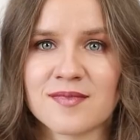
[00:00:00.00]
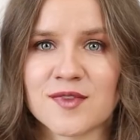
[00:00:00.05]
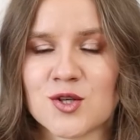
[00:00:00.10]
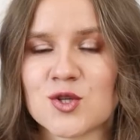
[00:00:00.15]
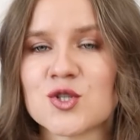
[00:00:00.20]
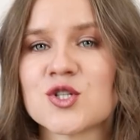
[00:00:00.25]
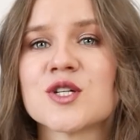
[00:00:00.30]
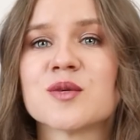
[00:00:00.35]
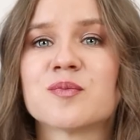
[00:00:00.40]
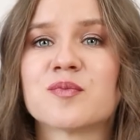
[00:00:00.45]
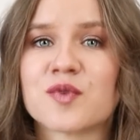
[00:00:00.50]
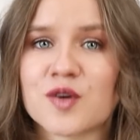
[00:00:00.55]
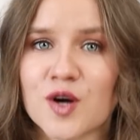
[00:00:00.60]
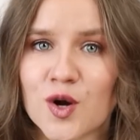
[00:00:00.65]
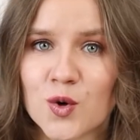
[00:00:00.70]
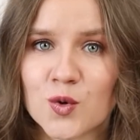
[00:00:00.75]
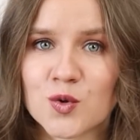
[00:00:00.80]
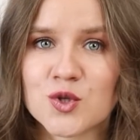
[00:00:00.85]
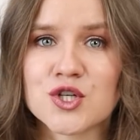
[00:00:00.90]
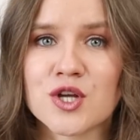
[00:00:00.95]
should
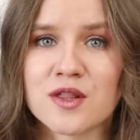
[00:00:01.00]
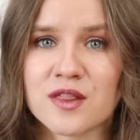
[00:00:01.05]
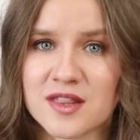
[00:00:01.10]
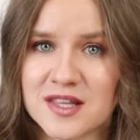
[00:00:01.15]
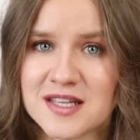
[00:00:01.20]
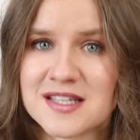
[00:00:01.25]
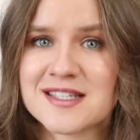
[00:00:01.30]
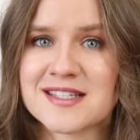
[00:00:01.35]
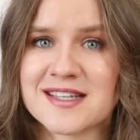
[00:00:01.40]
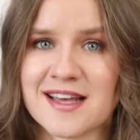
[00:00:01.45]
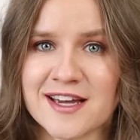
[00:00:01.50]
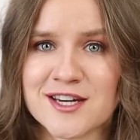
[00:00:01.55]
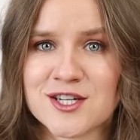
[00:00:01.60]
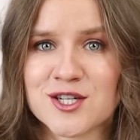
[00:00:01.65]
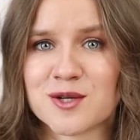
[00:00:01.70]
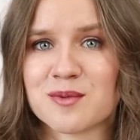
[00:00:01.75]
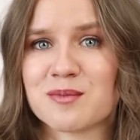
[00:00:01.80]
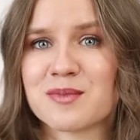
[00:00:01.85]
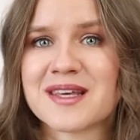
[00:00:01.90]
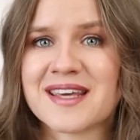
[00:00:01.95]
approach this
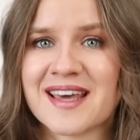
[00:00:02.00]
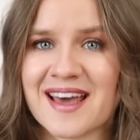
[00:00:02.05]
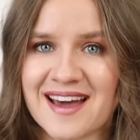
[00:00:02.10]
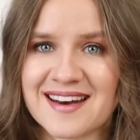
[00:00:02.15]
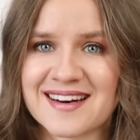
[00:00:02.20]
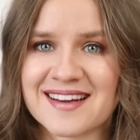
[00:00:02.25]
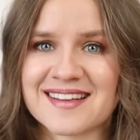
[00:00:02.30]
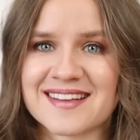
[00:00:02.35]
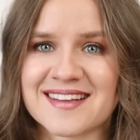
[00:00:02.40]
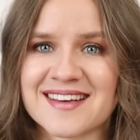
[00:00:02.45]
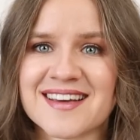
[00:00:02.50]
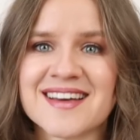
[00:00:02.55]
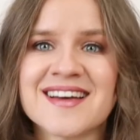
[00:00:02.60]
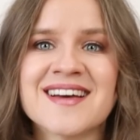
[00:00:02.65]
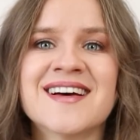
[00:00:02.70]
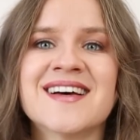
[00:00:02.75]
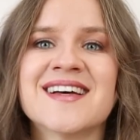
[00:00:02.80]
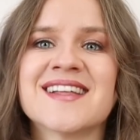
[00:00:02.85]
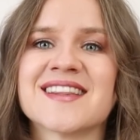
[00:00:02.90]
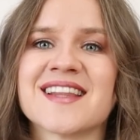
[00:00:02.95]
section mechanically,
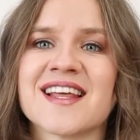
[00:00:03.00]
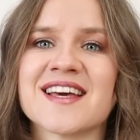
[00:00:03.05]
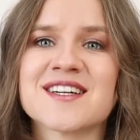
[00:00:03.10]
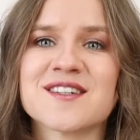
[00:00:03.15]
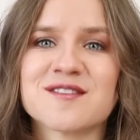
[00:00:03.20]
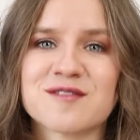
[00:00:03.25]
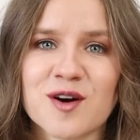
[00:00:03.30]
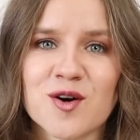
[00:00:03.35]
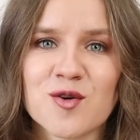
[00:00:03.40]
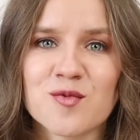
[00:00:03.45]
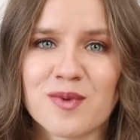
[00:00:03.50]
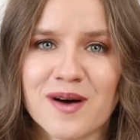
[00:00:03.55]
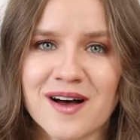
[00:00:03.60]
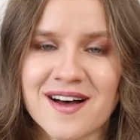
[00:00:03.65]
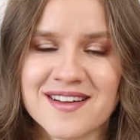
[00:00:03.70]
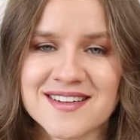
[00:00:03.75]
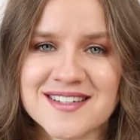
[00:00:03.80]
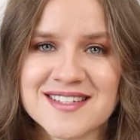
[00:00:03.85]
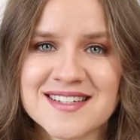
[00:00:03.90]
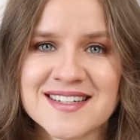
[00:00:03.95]
like a robot,
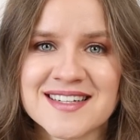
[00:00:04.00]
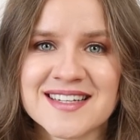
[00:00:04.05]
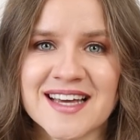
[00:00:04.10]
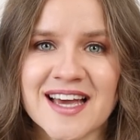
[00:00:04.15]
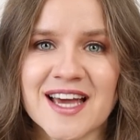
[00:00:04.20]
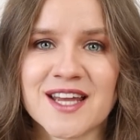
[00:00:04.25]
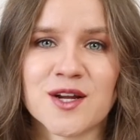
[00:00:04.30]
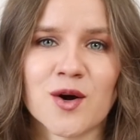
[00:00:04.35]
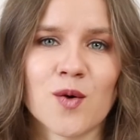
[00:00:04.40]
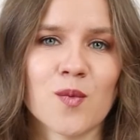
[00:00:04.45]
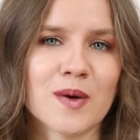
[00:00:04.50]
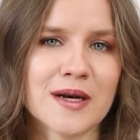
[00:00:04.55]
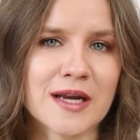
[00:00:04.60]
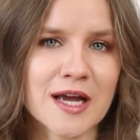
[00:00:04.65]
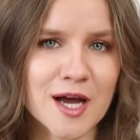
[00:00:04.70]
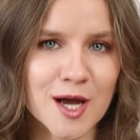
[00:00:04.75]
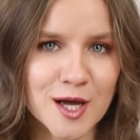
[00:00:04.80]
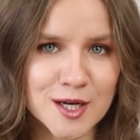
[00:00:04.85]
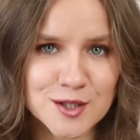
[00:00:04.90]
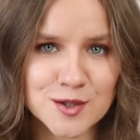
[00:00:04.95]
and know
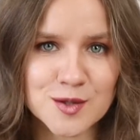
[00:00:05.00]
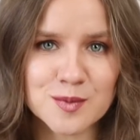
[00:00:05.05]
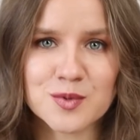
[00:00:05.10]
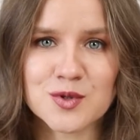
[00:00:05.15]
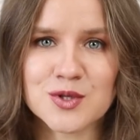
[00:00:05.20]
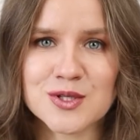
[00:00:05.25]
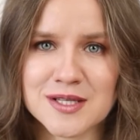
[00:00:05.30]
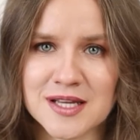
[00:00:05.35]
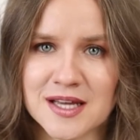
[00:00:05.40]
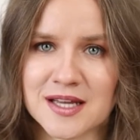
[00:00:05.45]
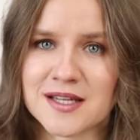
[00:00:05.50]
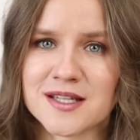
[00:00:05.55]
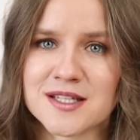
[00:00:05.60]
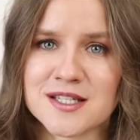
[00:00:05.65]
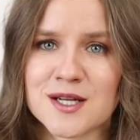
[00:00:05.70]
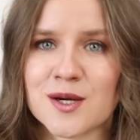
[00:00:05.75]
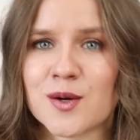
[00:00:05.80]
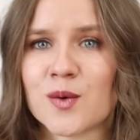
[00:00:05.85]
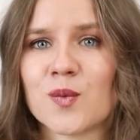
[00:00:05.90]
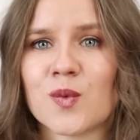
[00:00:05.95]
100%
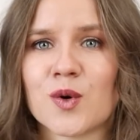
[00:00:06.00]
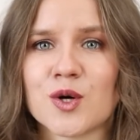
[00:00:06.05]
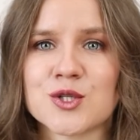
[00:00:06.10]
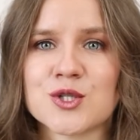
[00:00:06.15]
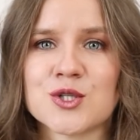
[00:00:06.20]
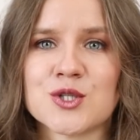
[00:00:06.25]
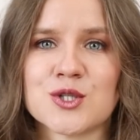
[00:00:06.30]
what to do